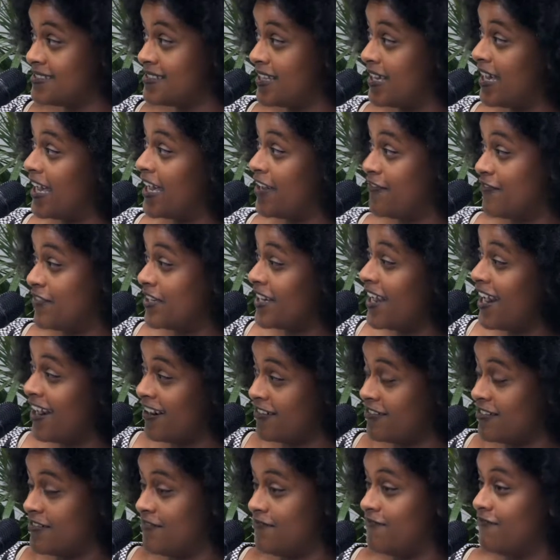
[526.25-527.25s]
that have
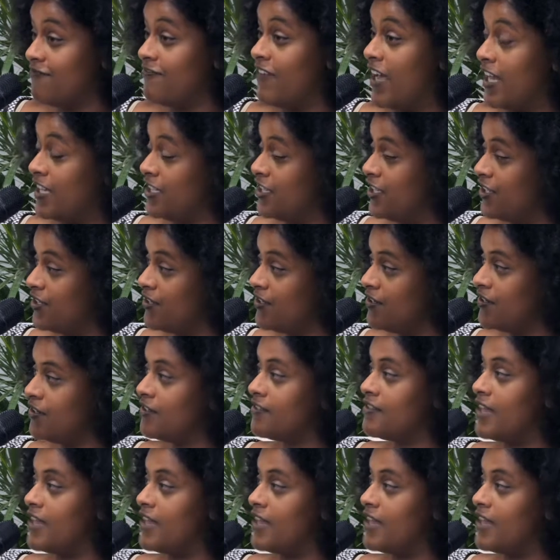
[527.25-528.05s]
inherent value,